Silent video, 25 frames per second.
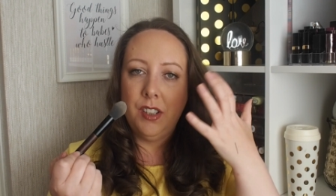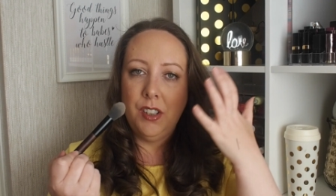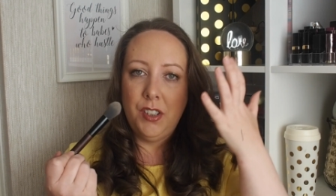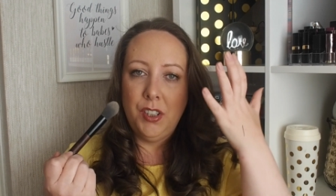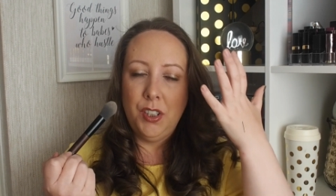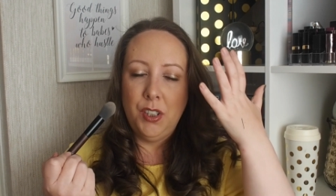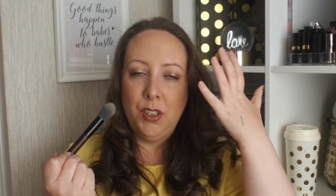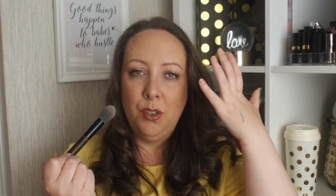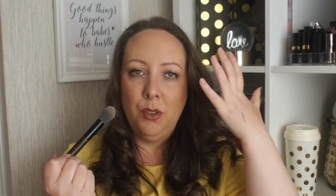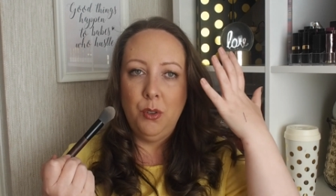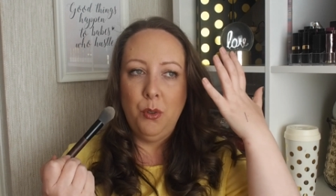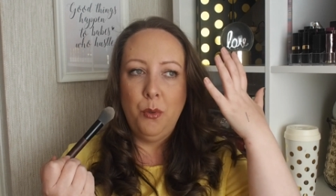to
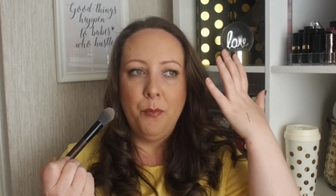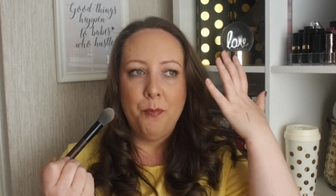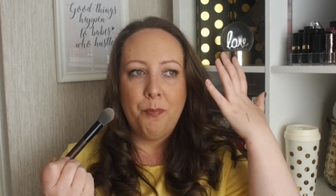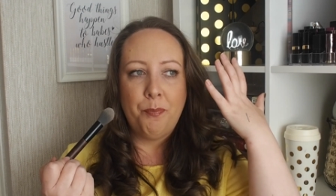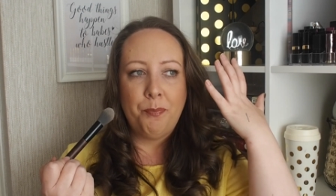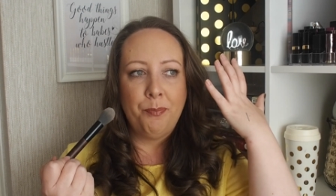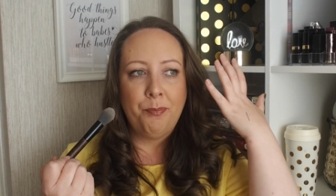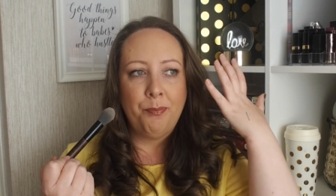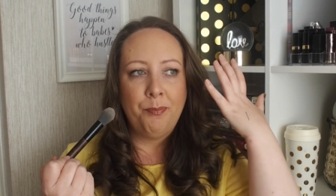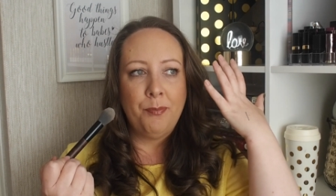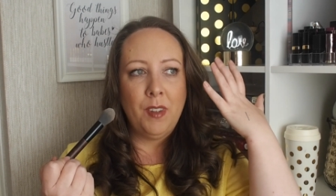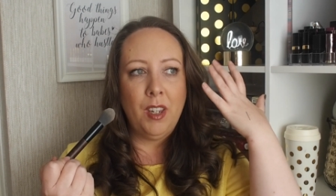do
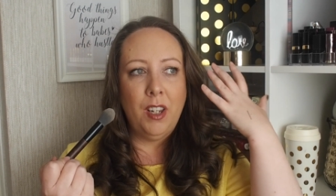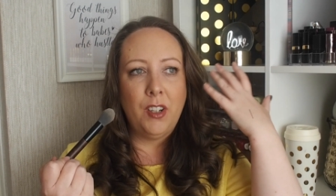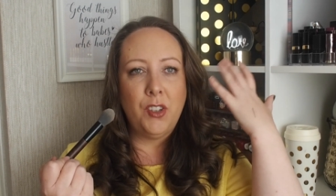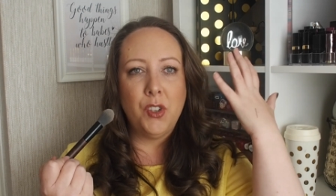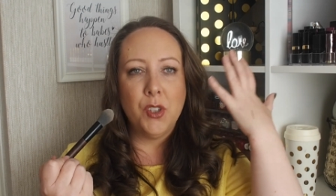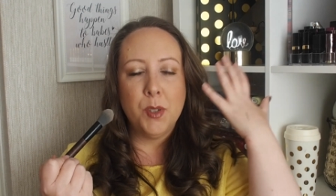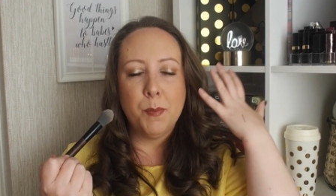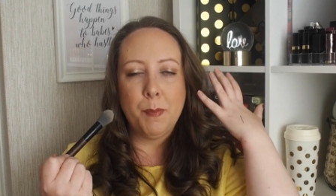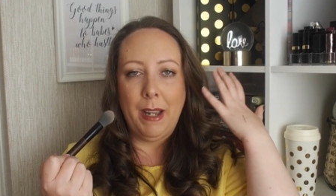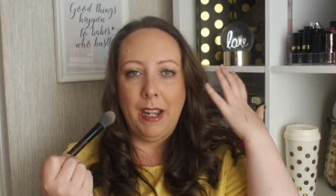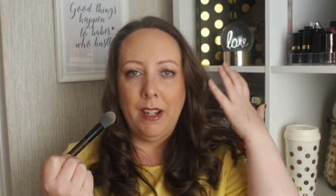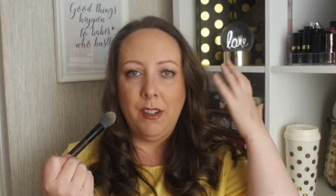like
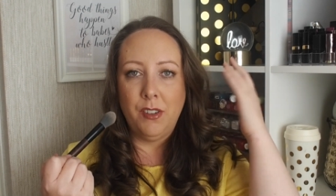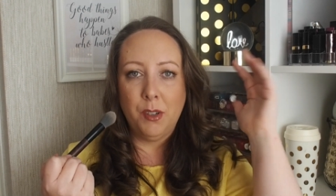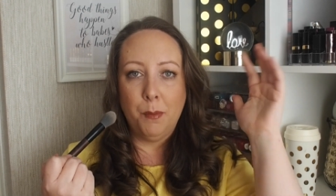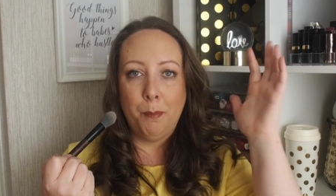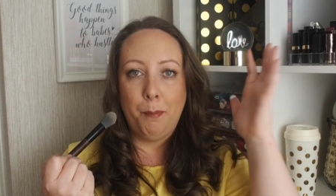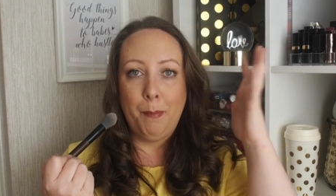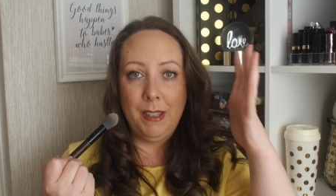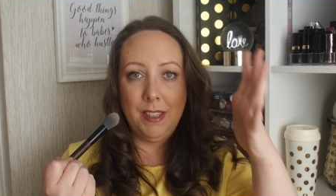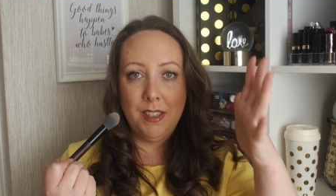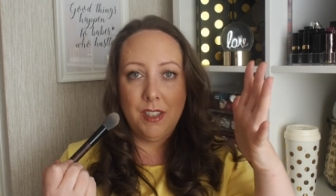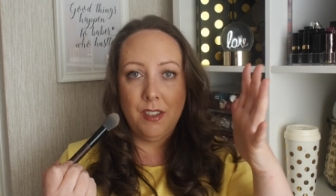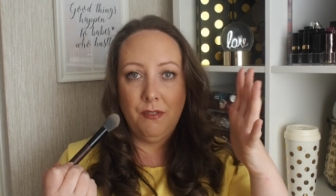just powder
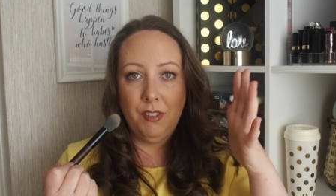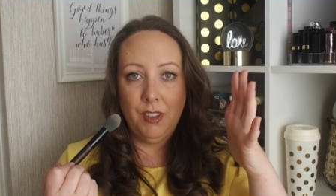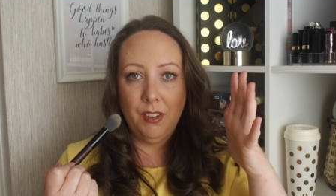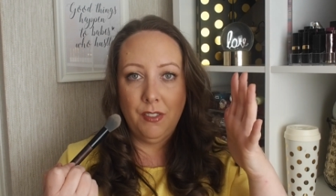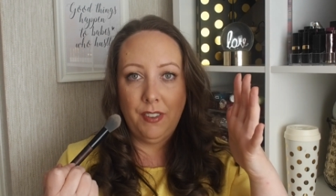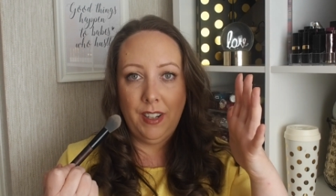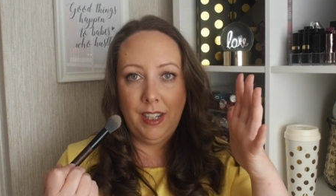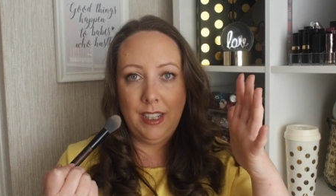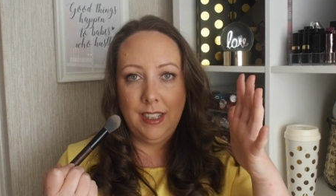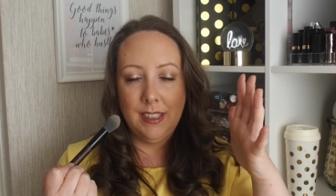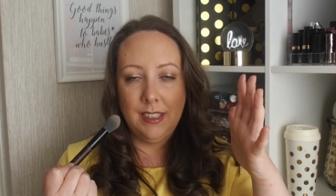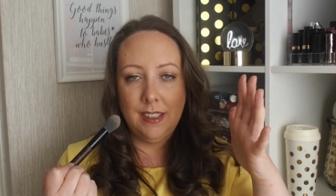bits of your
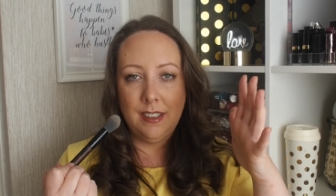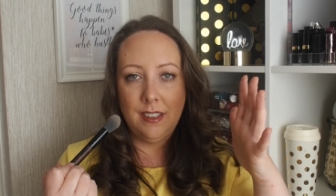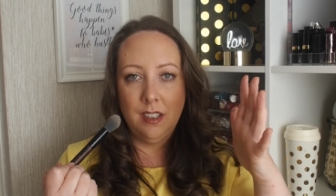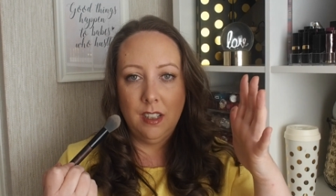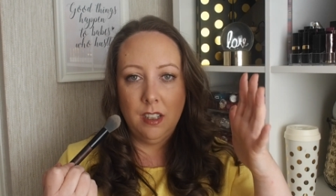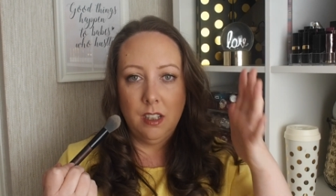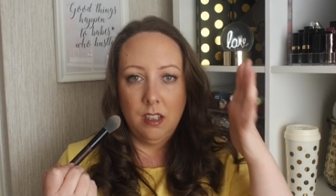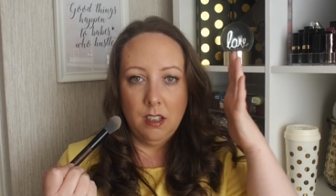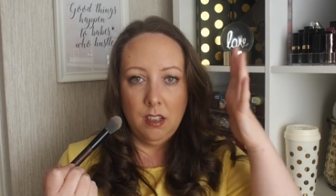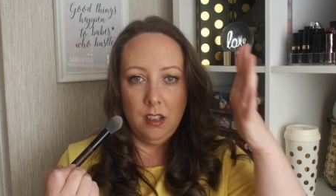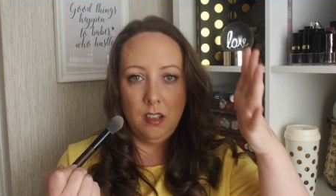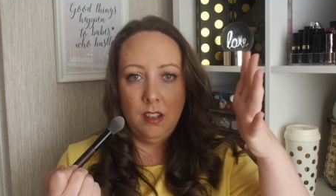face,
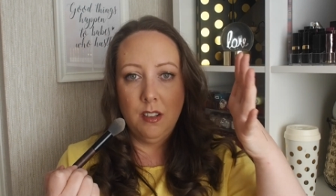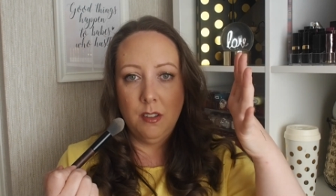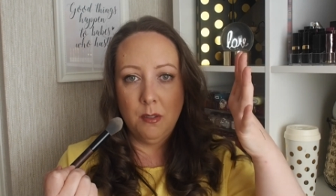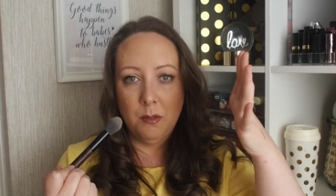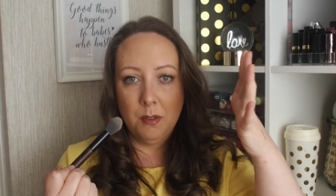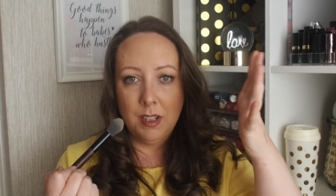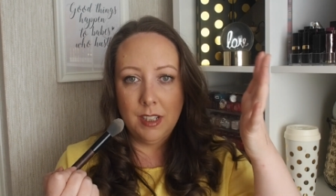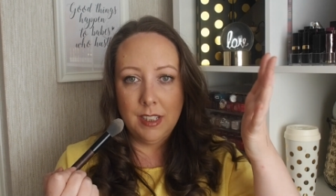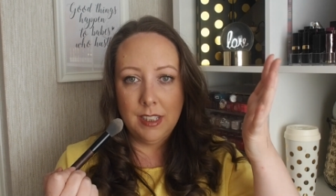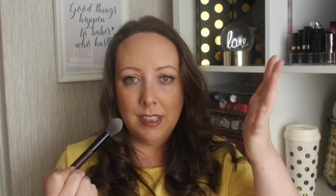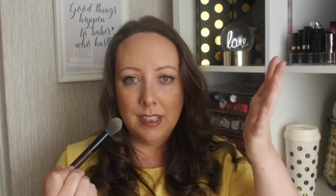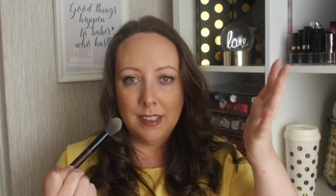
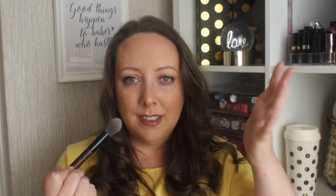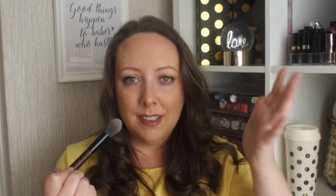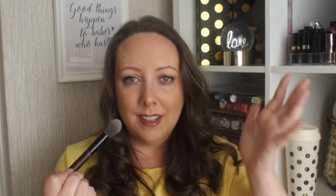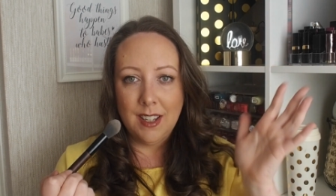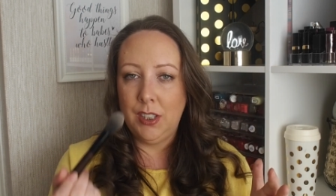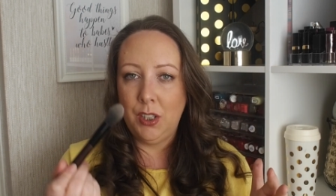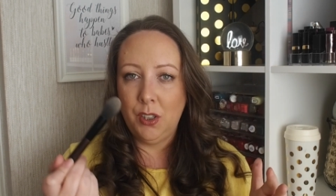what is this?